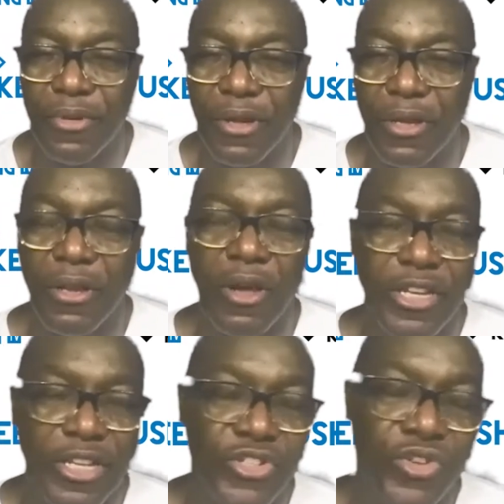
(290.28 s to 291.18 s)

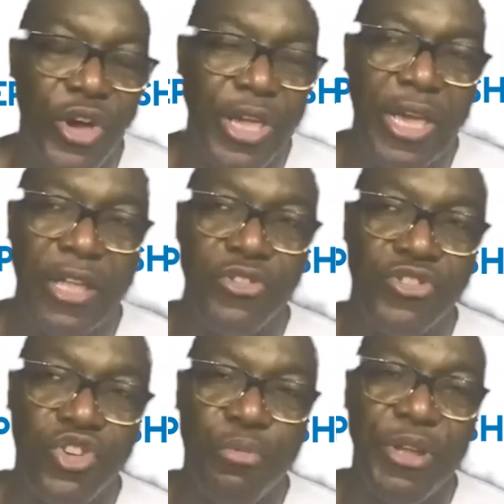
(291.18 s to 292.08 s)
Claudette Joy, and
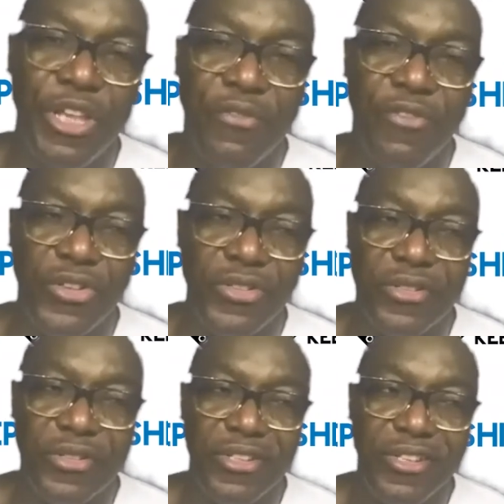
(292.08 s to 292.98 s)
so many of
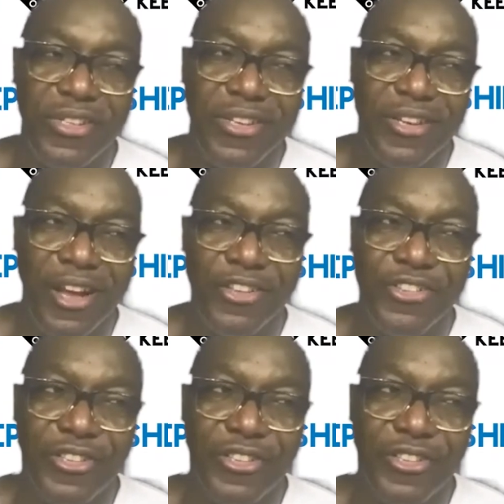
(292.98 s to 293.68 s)
us are